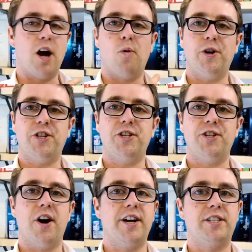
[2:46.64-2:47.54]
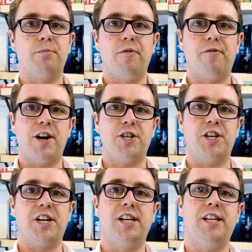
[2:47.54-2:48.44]
which is nice and
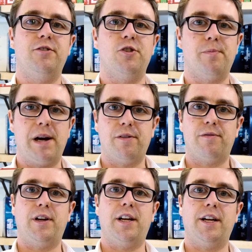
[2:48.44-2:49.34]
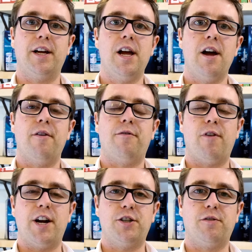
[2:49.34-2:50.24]
refreshing and leaves your mouth feeling
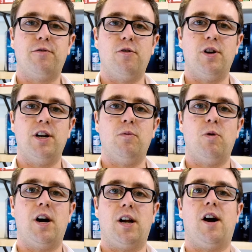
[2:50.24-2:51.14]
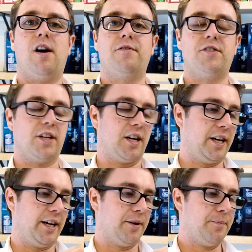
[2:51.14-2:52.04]
fresh for a little while after the
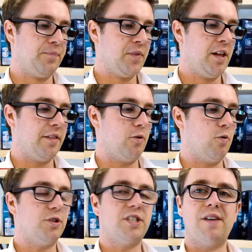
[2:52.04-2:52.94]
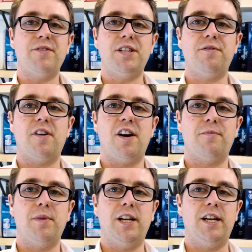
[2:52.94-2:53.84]
clean. They're all
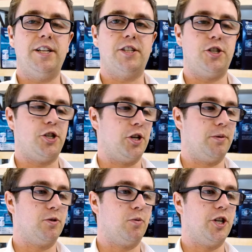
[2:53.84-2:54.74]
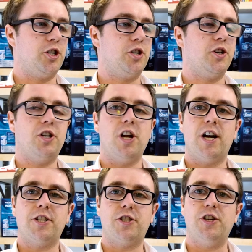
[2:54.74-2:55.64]
75ml tubes, which should
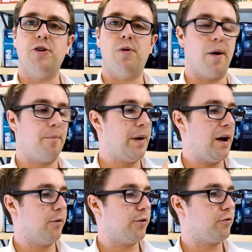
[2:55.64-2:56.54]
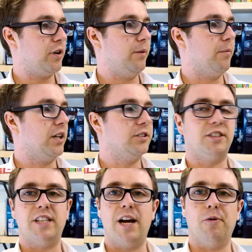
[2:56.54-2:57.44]
last you about 3
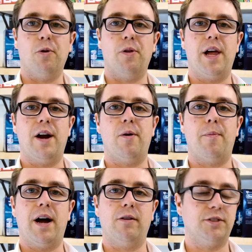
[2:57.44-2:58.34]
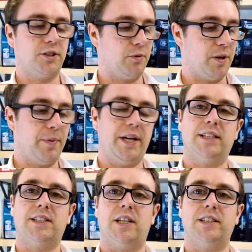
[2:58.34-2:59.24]
months there or thereabouts, with a
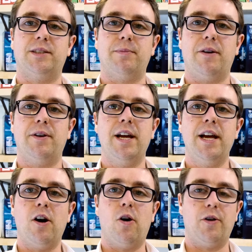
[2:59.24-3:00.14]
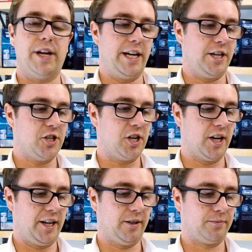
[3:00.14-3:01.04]
pea-sized amount on each
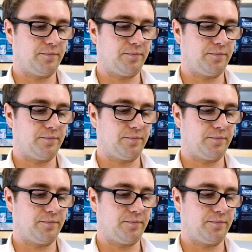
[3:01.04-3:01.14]
clean.